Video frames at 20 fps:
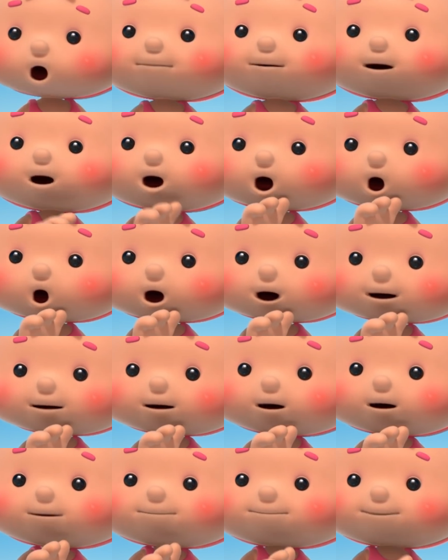go on,
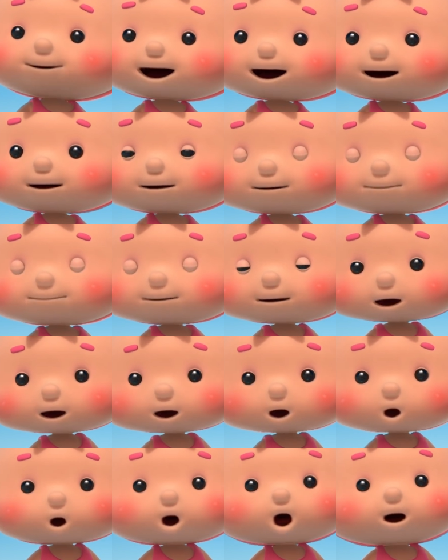Fuffa. You
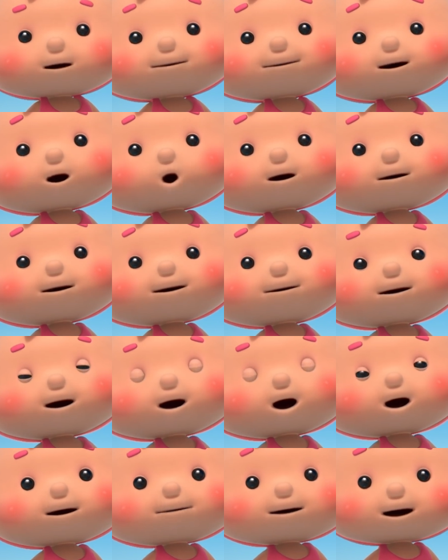don't want to
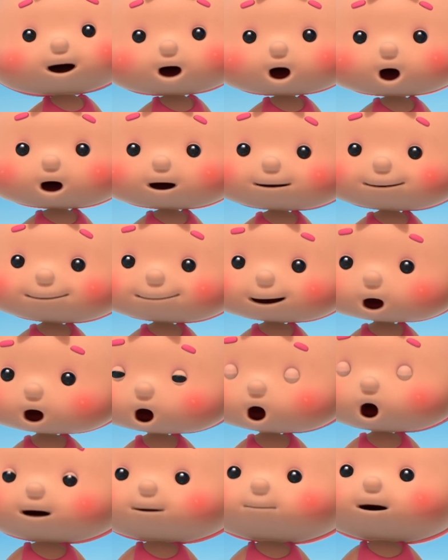stop now, do
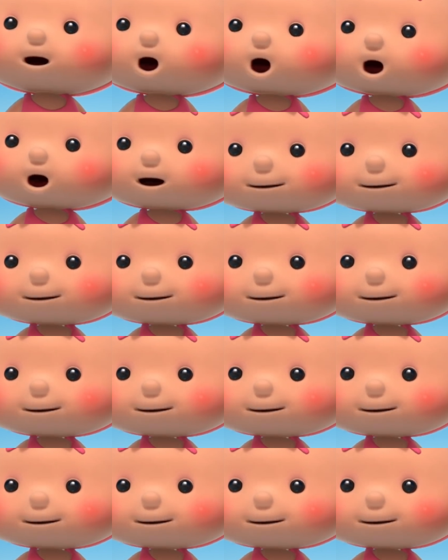you?